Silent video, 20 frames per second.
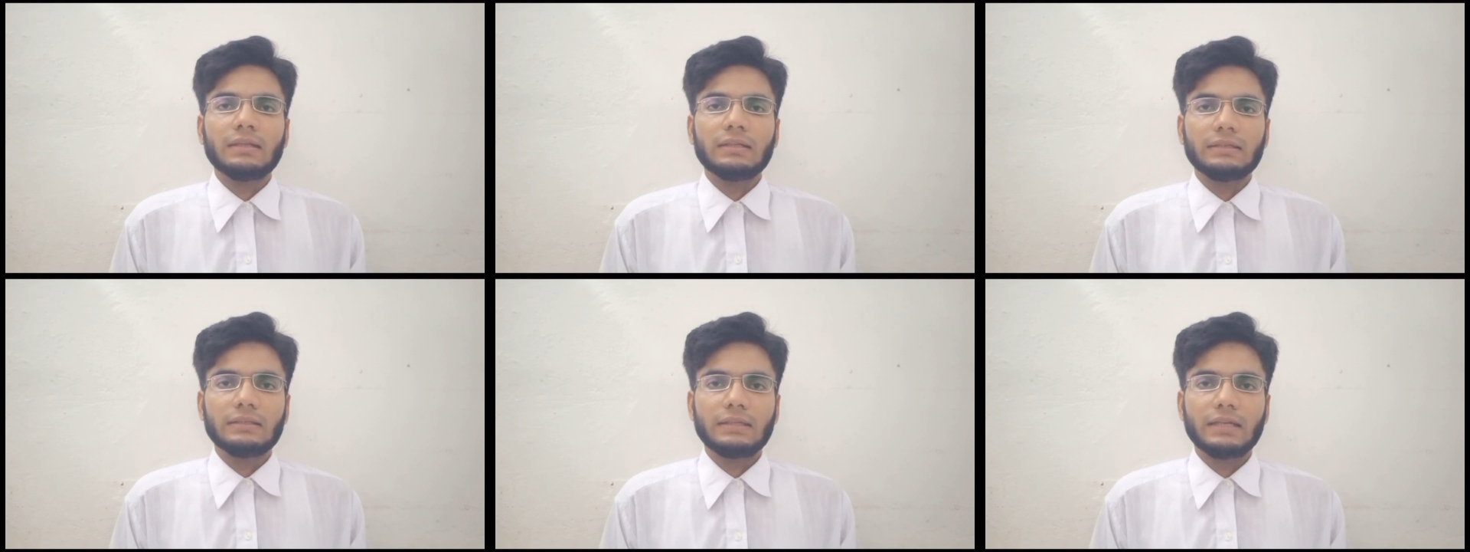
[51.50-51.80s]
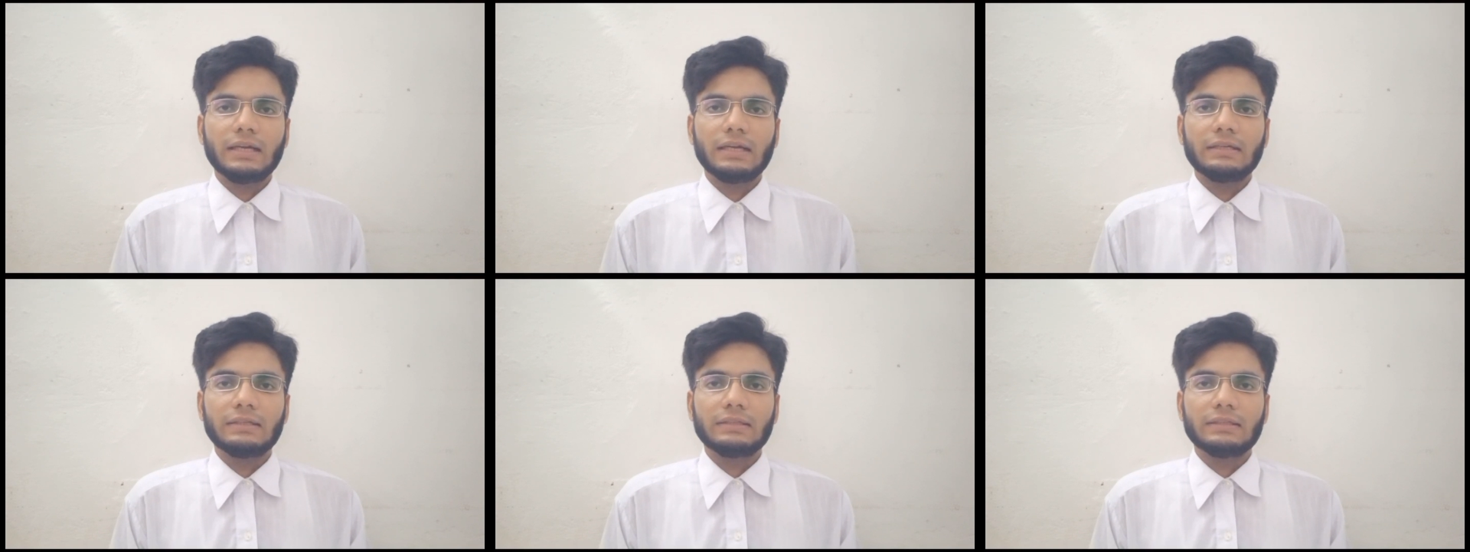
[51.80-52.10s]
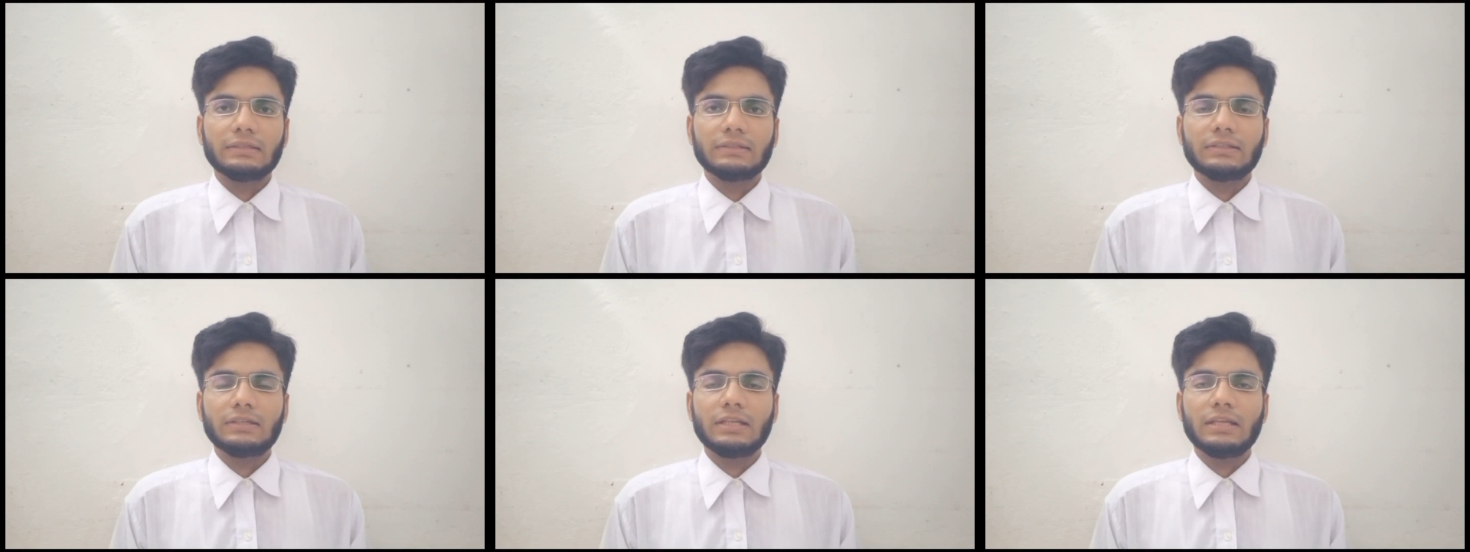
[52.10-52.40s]
that
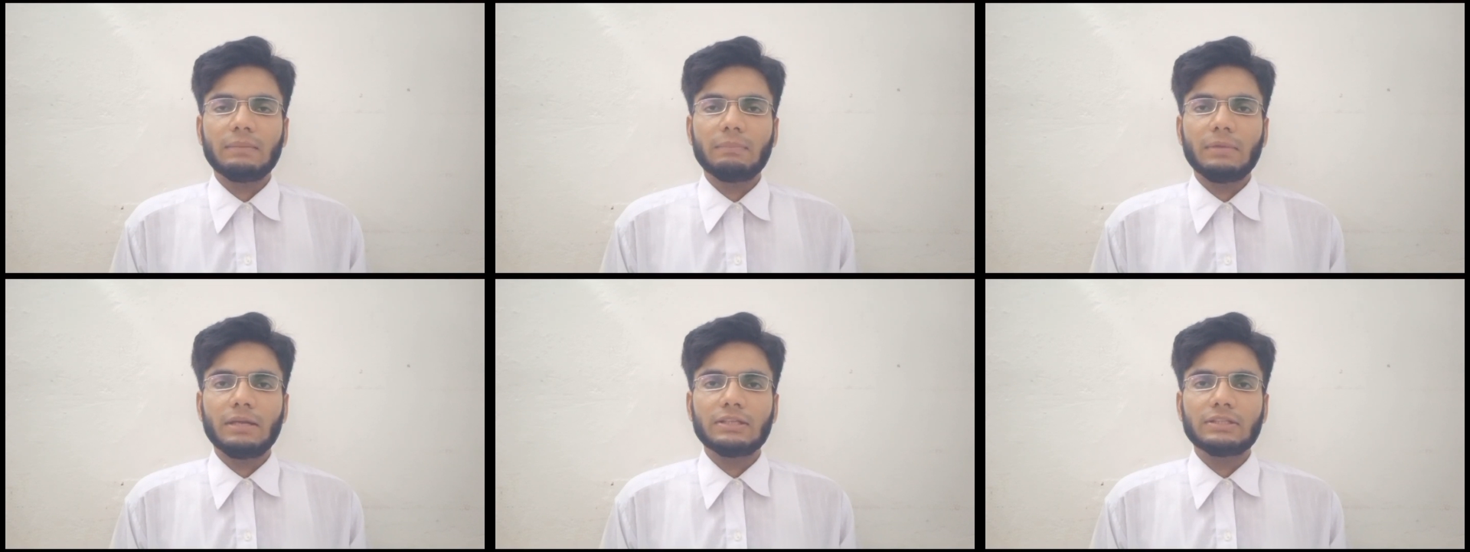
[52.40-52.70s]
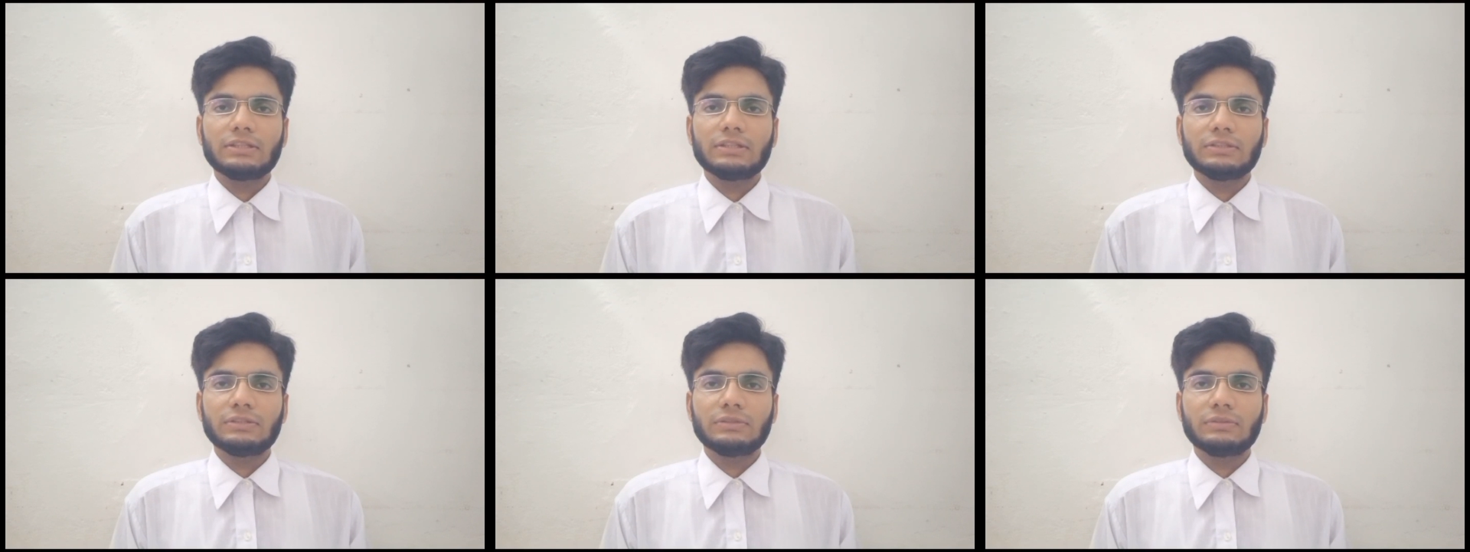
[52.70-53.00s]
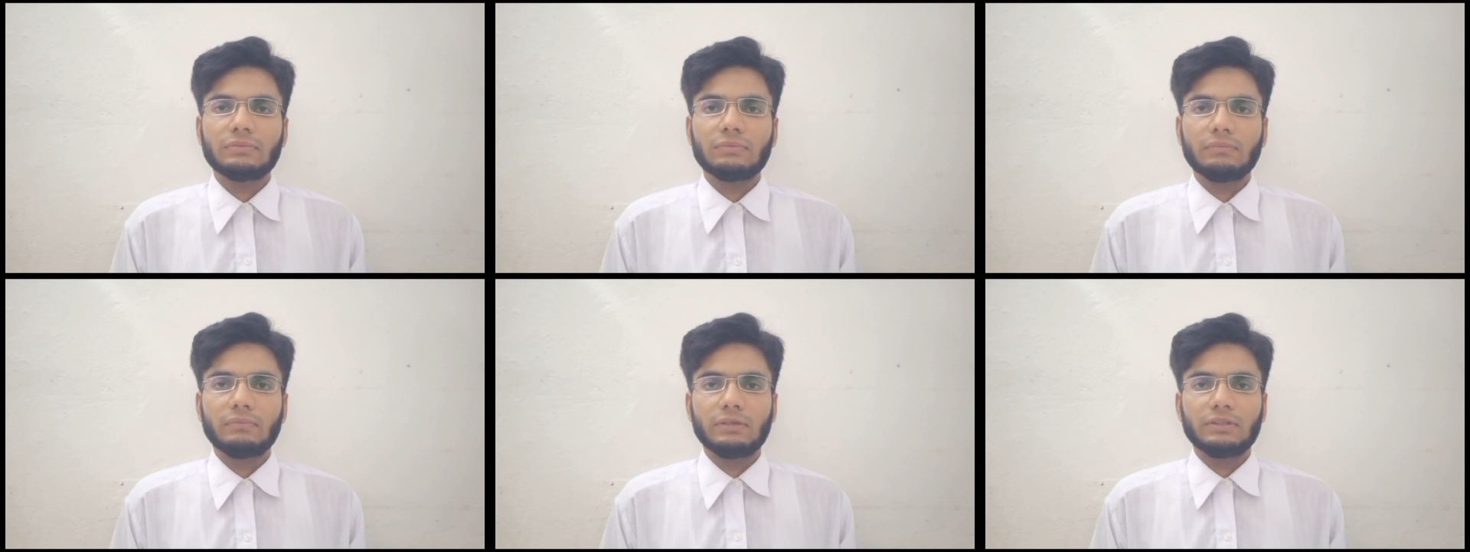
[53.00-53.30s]
the 3
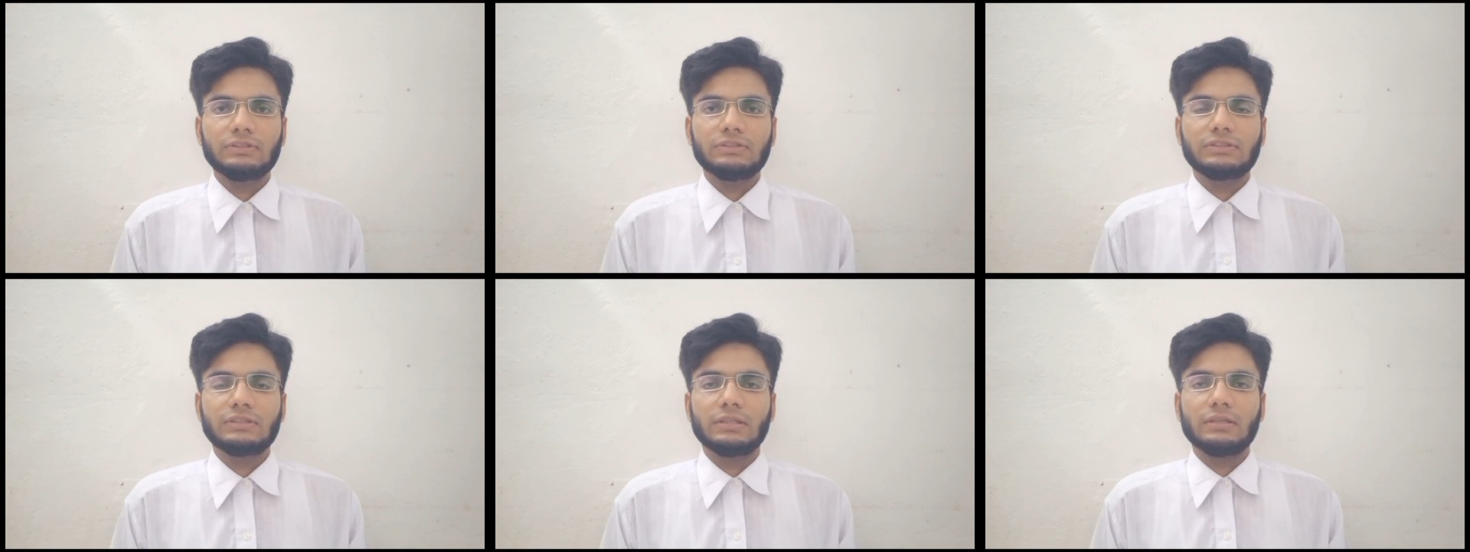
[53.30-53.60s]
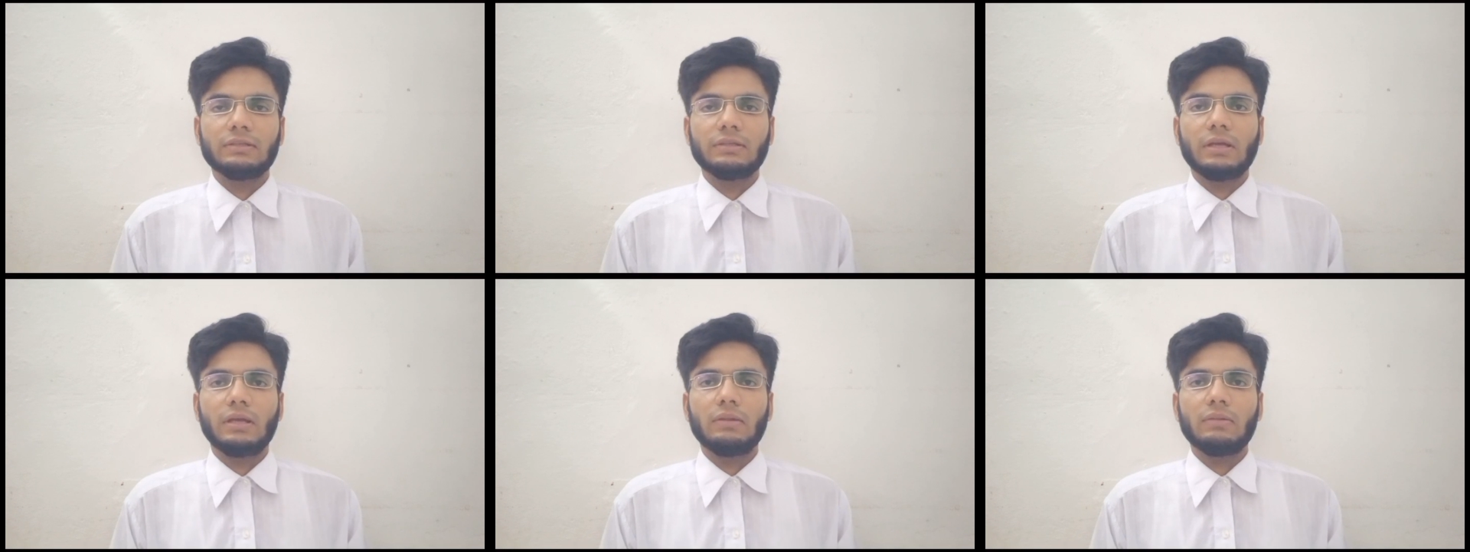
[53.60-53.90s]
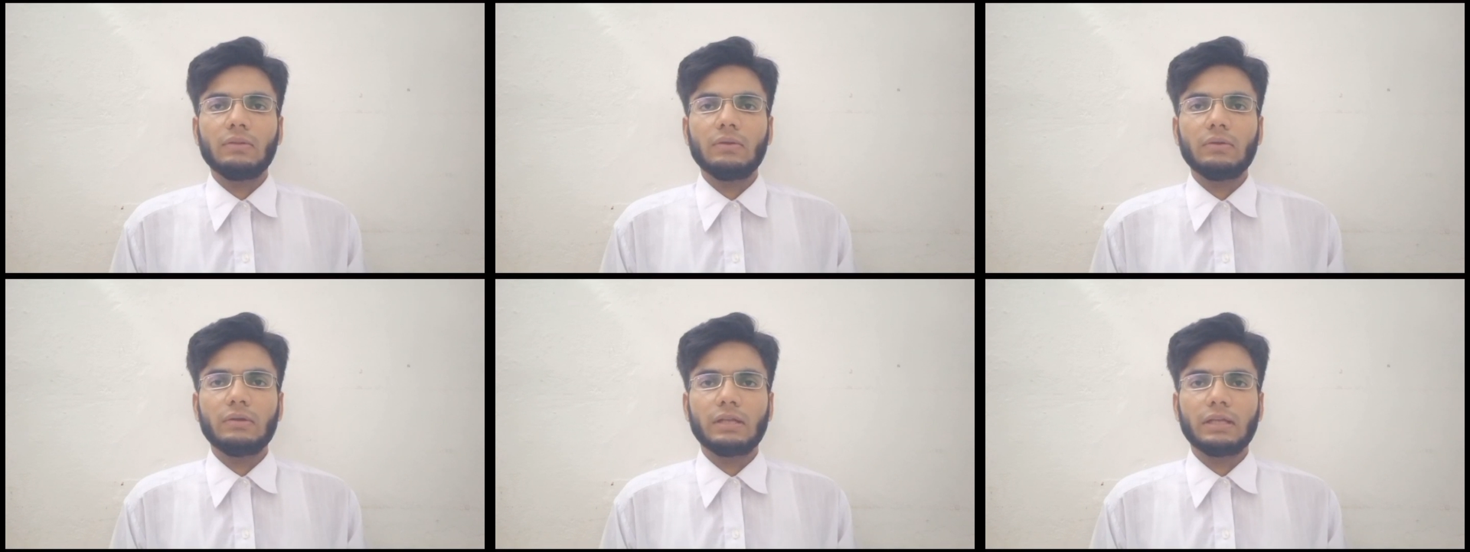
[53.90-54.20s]
images were still
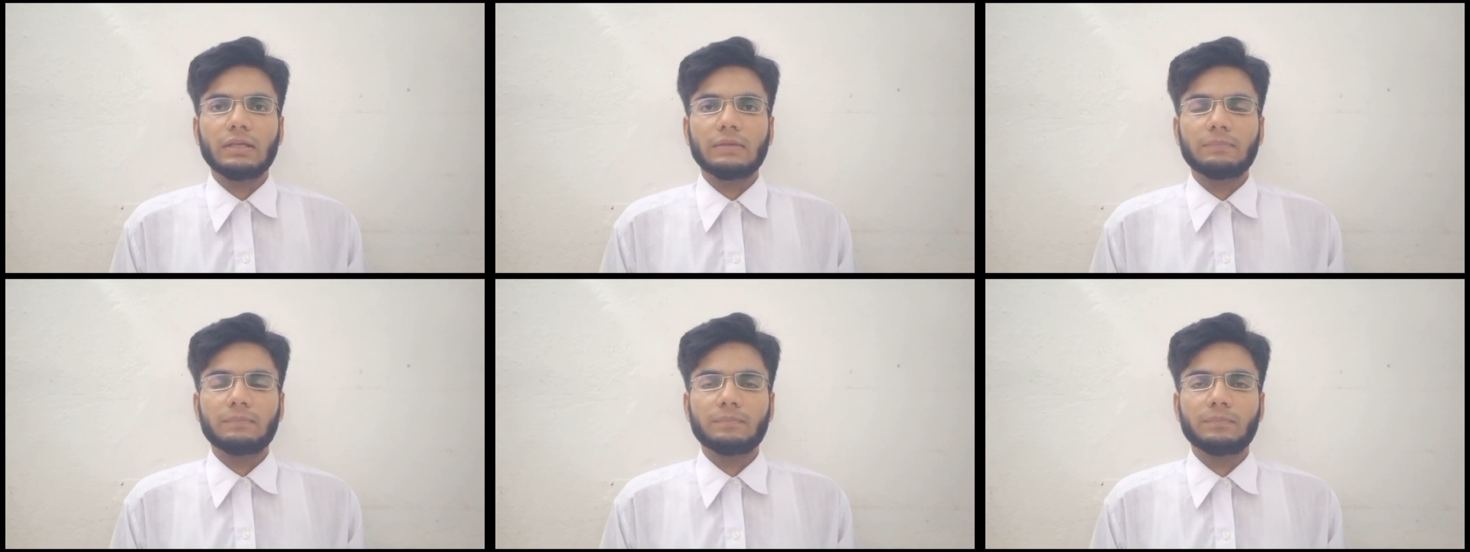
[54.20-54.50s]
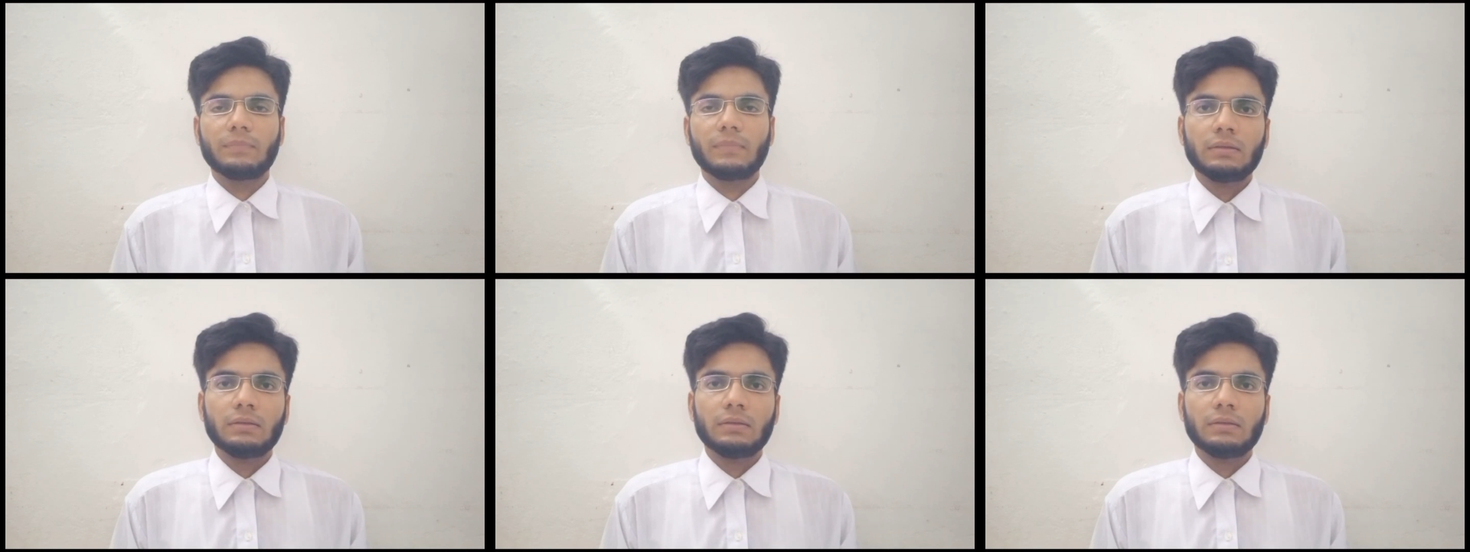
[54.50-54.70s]
downloading.